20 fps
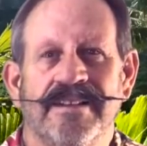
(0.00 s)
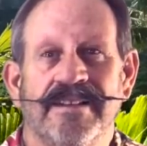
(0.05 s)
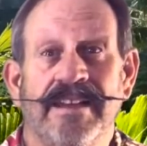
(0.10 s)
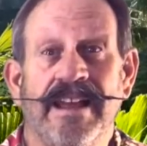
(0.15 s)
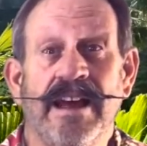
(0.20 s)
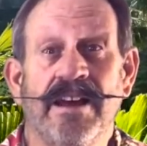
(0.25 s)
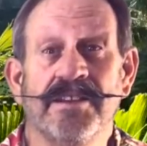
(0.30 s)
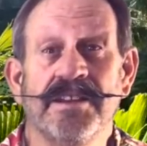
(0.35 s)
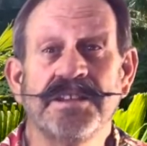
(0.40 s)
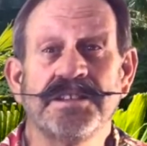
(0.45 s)

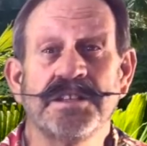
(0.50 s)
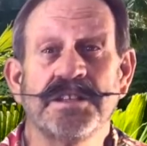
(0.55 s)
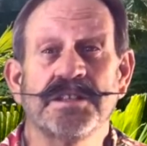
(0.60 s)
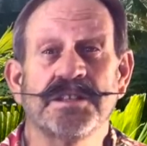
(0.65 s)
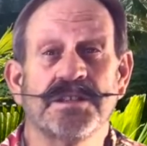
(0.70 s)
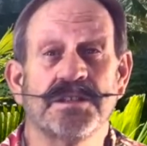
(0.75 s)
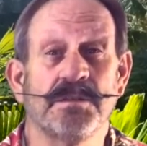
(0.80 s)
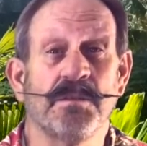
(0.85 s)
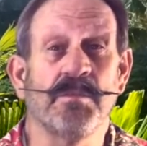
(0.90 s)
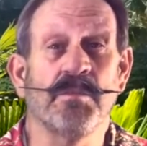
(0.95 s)
Now, this
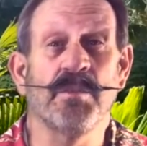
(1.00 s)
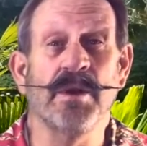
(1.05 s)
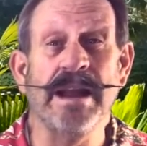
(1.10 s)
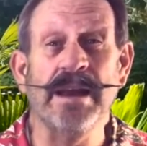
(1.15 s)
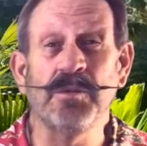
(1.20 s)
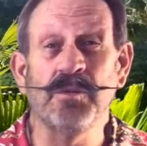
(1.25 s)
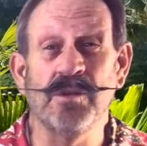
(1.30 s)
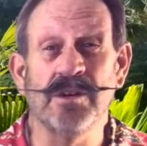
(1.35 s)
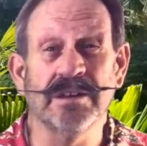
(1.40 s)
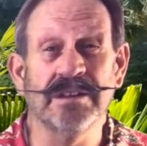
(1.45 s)
is
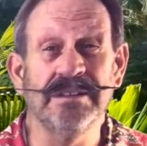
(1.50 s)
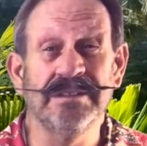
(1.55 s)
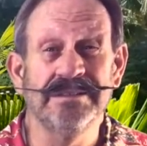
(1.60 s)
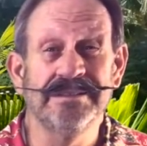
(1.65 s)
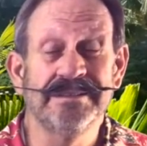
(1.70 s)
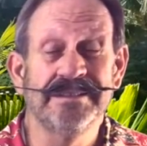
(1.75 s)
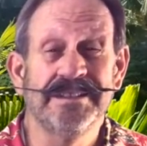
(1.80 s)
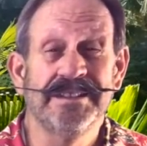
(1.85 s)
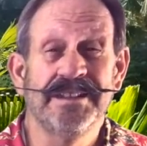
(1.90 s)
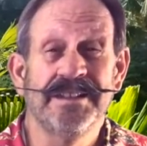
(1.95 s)
Brad Wardle,
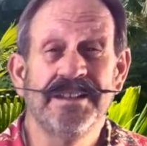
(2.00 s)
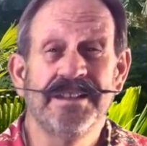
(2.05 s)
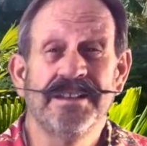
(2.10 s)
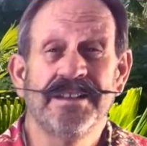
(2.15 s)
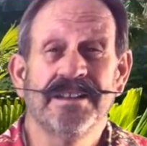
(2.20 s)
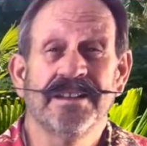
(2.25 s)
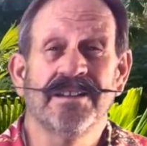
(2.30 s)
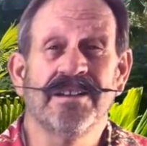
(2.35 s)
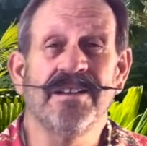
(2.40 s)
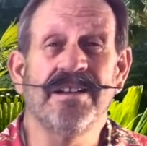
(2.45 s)

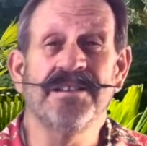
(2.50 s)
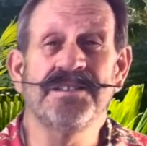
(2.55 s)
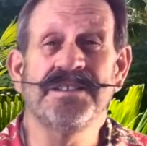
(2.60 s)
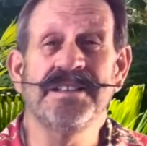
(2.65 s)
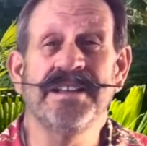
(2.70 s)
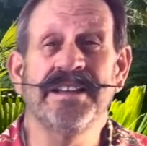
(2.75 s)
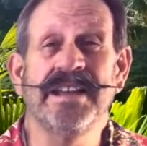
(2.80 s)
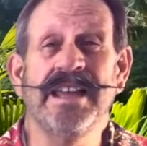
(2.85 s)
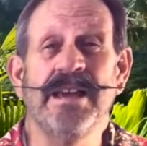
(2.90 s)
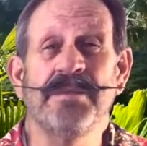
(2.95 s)
call
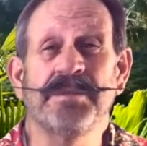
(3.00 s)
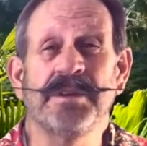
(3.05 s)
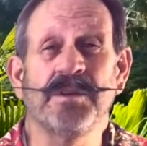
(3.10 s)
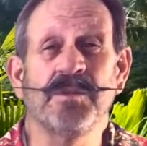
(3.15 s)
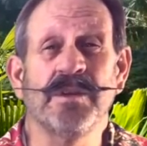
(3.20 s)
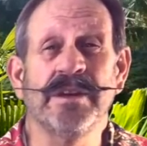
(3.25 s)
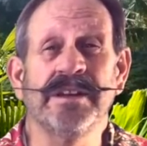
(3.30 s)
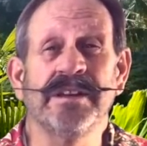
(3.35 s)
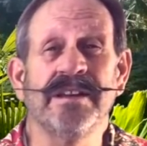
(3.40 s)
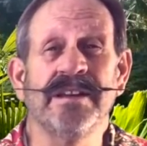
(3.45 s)
sign Captain
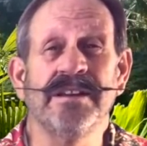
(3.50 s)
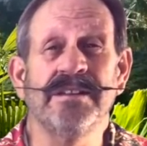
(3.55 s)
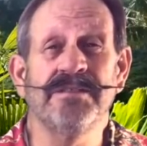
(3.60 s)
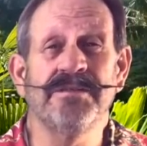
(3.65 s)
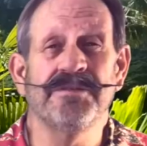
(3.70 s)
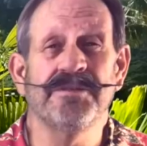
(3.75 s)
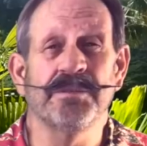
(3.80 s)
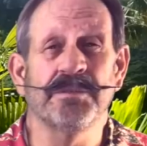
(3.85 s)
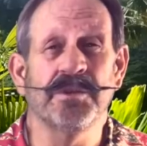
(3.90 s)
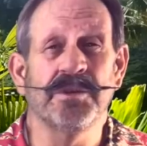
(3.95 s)

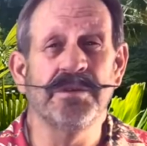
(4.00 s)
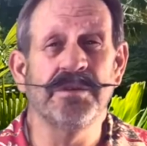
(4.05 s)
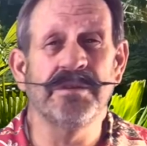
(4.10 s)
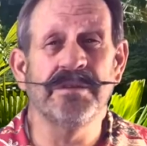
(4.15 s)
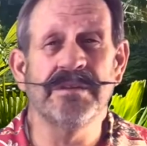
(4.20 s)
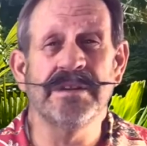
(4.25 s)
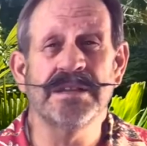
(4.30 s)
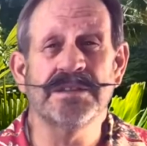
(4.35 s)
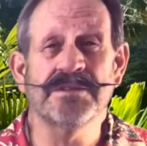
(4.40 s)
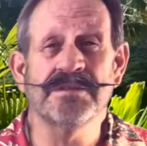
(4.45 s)
Wingnut from
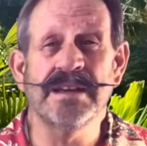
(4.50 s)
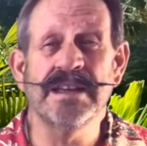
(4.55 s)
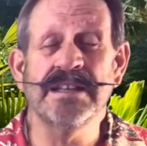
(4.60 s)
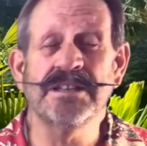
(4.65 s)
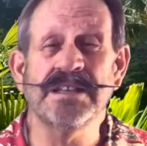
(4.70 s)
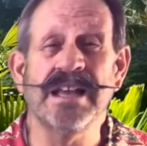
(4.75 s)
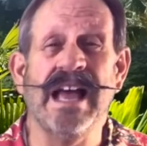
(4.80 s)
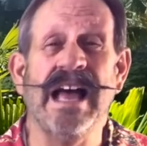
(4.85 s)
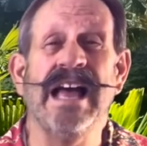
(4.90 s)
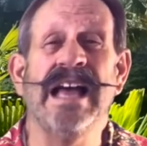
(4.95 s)
Cougar Ridge
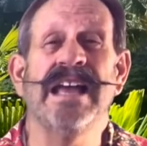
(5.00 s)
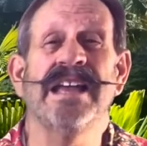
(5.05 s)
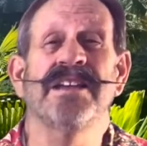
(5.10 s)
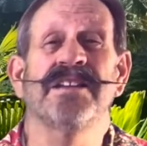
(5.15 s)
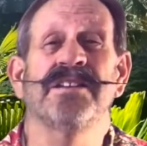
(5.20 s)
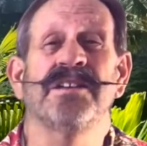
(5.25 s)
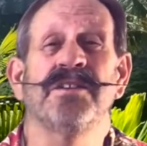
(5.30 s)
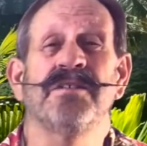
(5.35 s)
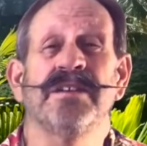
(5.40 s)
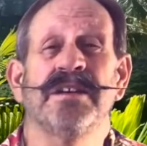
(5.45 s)
Ranch, high
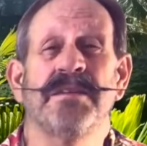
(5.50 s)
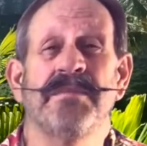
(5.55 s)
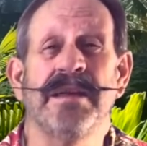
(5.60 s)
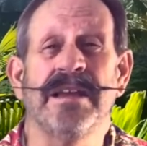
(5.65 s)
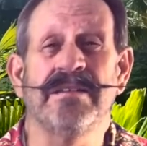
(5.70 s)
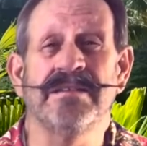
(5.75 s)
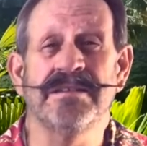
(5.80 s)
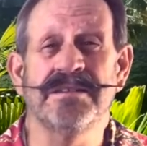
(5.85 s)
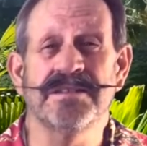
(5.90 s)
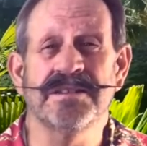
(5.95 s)
in the Uinta
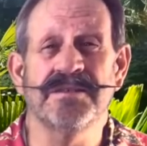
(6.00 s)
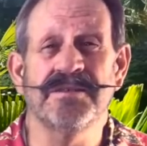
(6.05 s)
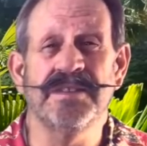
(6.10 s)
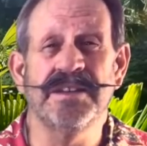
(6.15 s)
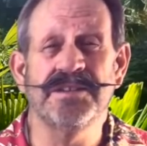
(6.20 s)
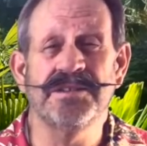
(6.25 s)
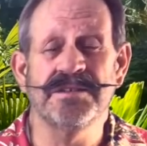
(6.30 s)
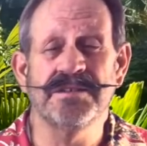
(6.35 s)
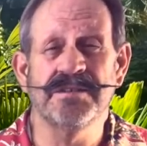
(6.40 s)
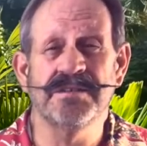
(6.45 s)
Mountains of
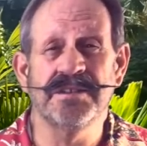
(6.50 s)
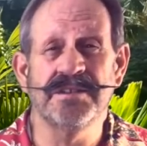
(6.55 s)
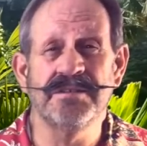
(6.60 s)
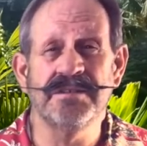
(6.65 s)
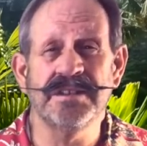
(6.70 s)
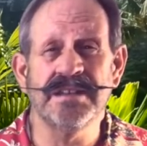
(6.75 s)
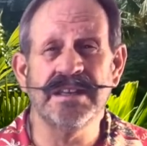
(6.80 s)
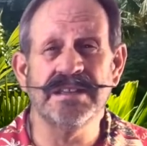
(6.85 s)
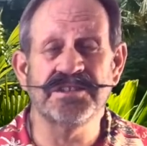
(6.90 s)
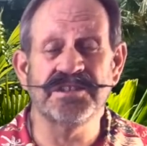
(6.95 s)
eastern
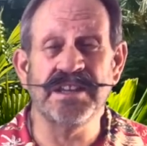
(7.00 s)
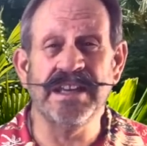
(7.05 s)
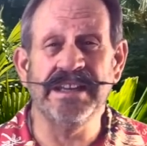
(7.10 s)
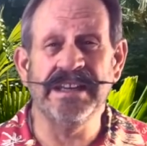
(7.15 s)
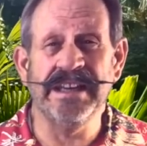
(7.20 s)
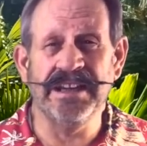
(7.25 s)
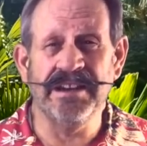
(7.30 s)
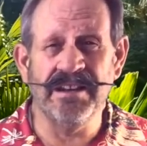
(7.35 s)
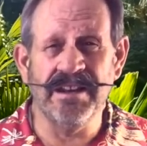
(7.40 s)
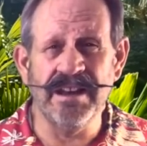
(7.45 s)
Utah,
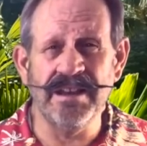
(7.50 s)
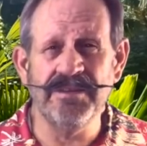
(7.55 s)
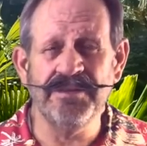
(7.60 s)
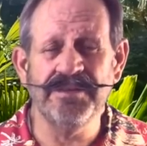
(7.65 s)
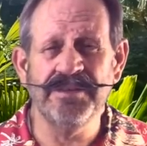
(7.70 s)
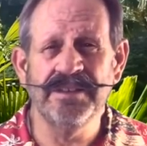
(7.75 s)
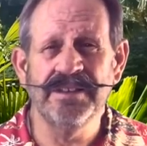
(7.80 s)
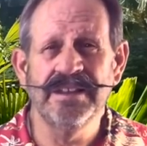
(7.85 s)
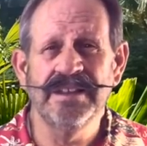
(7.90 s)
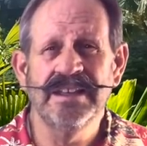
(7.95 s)
signing
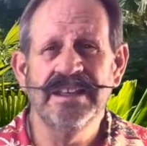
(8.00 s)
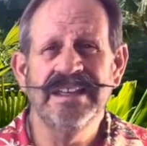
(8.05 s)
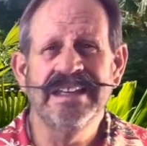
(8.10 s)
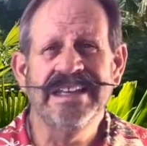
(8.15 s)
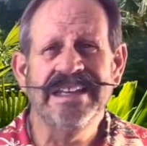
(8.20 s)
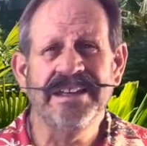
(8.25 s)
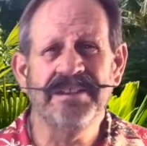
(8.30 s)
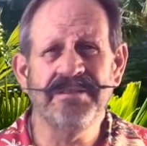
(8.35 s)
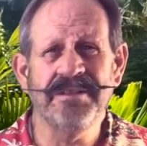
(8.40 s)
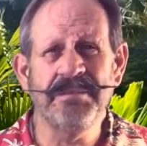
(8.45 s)
off.
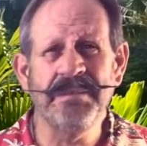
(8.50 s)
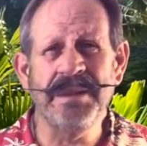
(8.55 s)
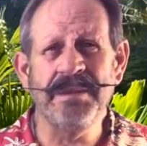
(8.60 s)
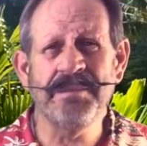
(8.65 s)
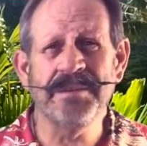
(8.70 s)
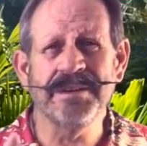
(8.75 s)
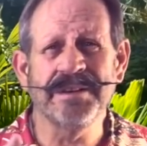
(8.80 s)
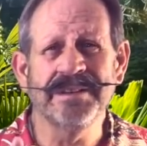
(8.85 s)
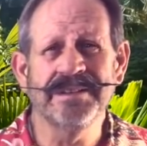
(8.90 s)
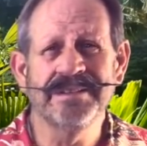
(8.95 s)
And
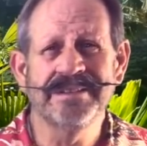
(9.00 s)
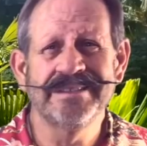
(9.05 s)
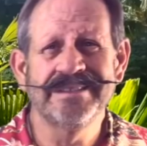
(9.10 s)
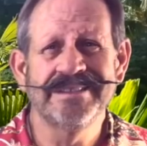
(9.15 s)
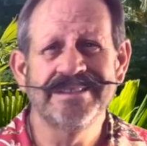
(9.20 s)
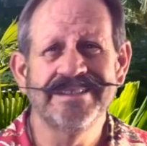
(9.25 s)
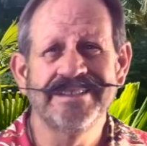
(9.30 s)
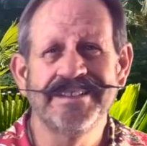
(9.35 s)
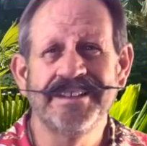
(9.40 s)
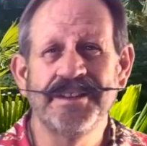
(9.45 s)
remember,
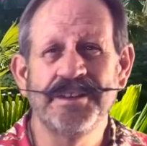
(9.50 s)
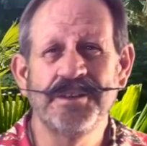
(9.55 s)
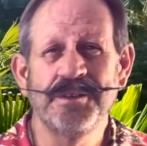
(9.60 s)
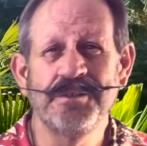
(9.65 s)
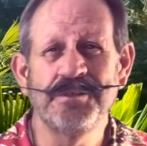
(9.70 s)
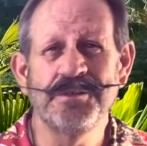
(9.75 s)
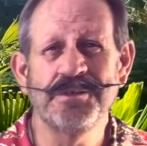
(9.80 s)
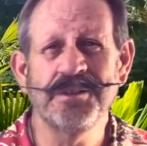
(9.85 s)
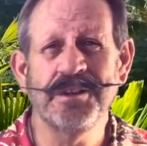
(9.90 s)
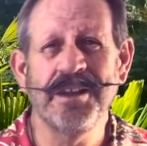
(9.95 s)

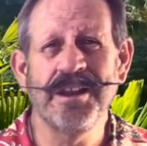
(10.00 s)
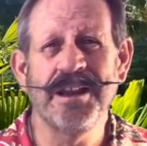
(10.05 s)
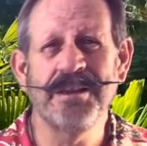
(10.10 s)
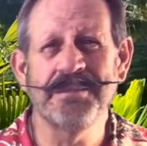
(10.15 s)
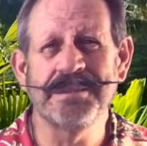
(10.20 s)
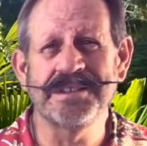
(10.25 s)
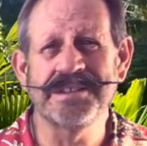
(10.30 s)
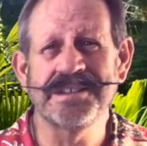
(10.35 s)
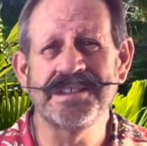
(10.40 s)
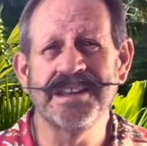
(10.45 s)
use your
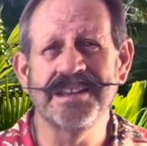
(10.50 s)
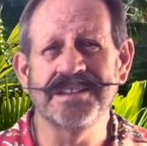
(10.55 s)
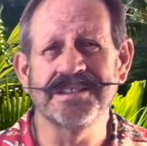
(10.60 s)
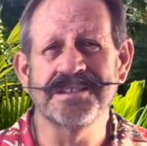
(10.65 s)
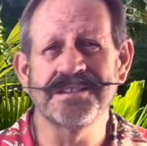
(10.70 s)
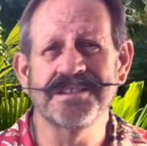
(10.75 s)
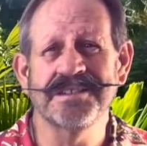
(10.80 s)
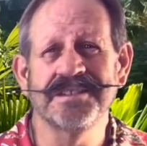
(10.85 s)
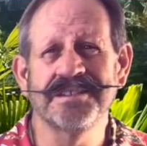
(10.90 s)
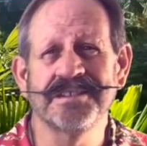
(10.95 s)
common
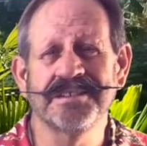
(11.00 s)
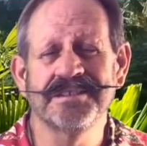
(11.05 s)
sense.